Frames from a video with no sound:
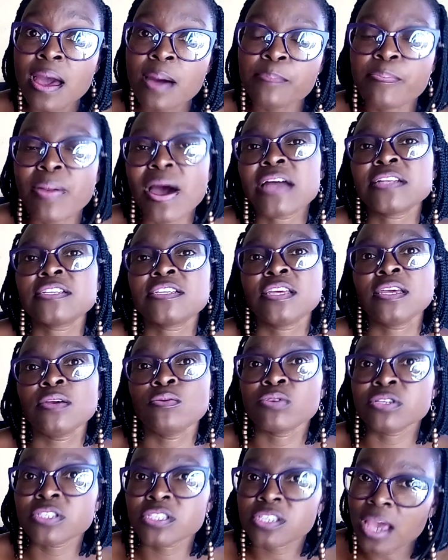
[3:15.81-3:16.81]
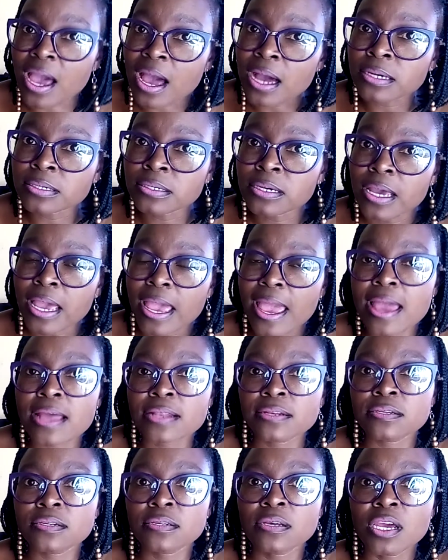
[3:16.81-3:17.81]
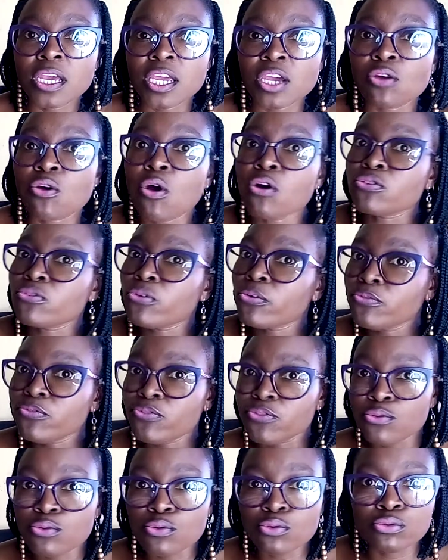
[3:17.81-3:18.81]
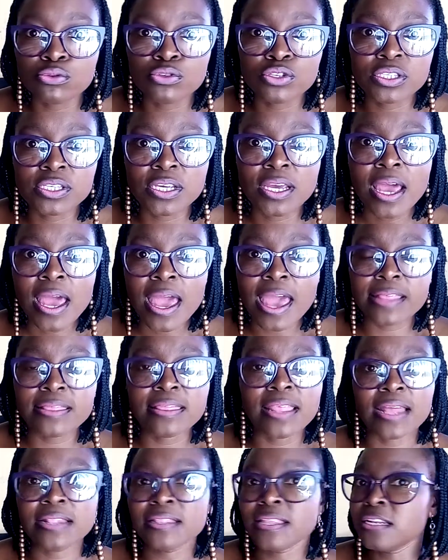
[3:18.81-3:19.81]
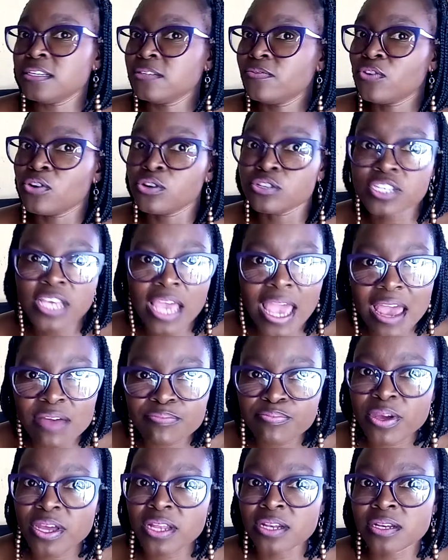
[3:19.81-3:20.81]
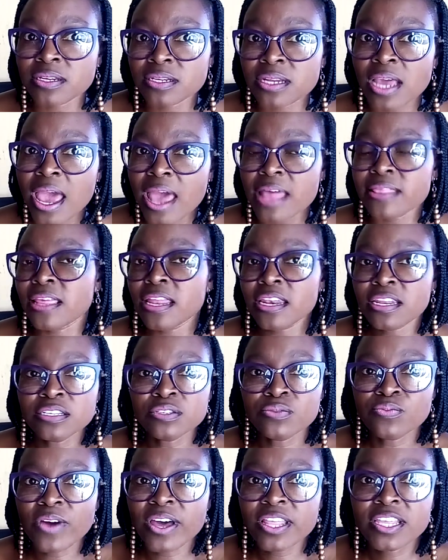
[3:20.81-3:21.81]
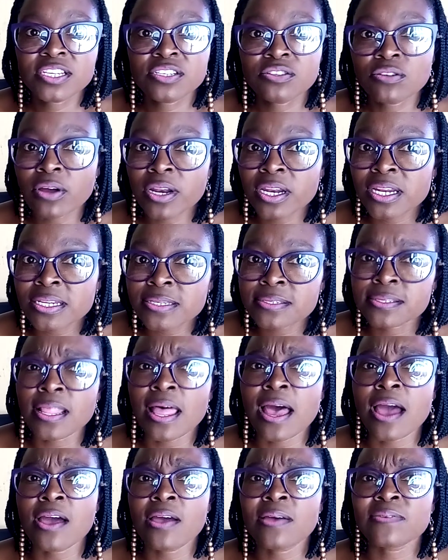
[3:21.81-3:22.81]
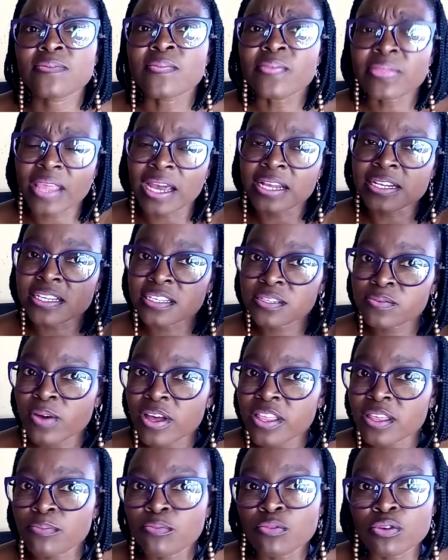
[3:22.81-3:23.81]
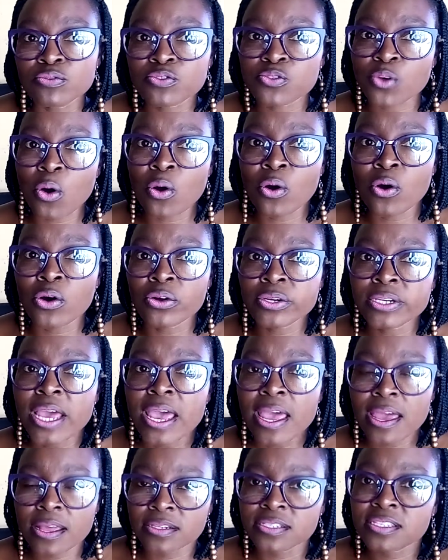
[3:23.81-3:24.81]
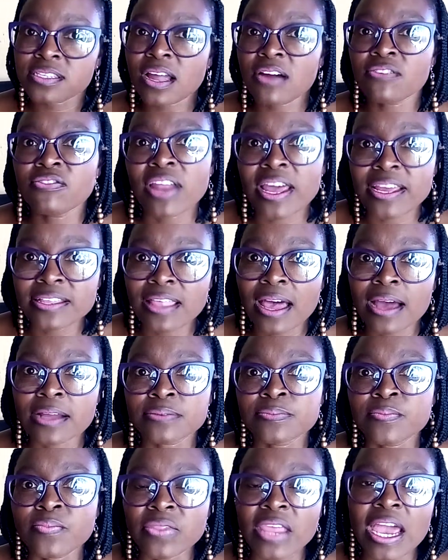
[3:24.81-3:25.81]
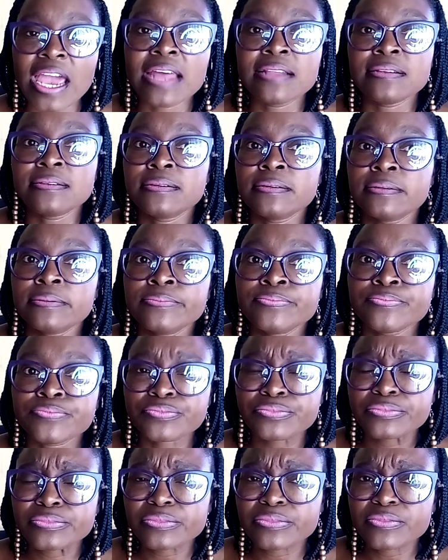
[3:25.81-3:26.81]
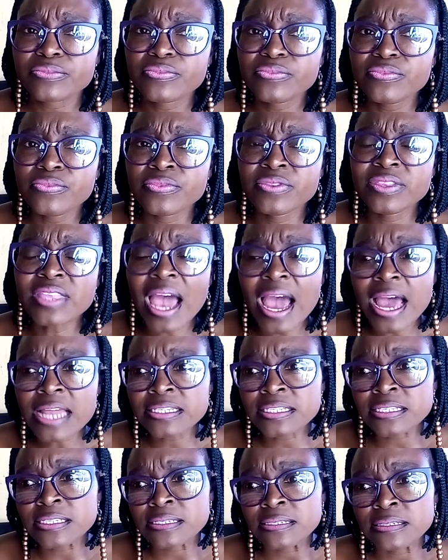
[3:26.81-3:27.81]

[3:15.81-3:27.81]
but he was young and he got confused, and then the divorce happened, and then his father's not in his life, and his father moves on and stuff like that. And that